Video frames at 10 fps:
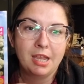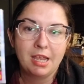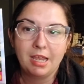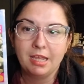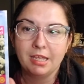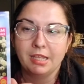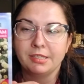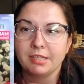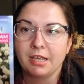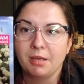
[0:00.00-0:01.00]

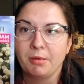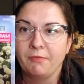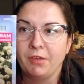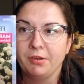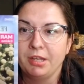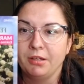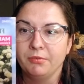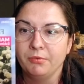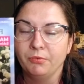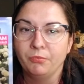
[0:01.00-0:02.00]
And I found out
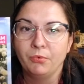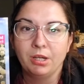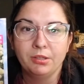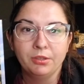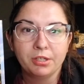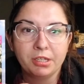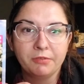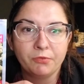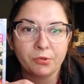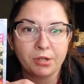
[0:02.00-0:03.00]
while I'm looking
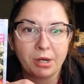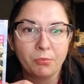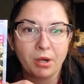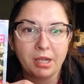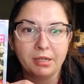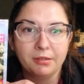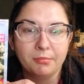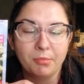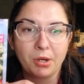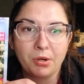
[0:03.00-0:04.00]
for a white
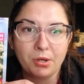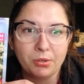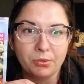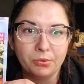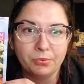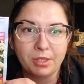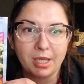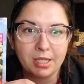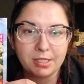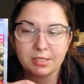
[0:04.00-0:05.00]
marigold
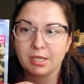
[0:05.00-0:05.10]
that